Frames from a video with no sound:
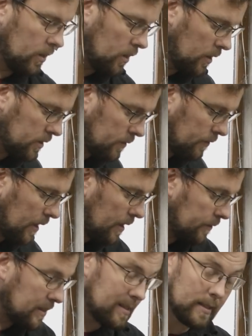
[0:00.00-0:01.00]
can cause a
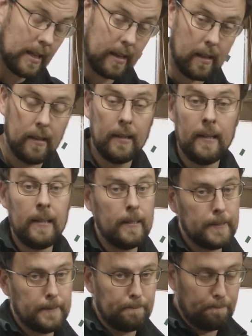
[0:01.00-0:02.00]
valve to stick.
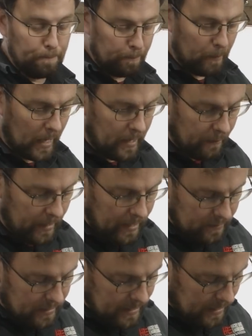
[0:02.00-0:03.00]
And a
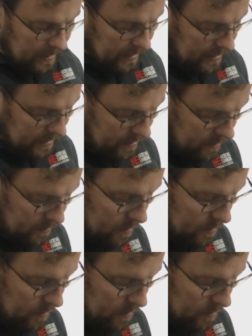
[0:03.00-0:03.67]
valve sticking is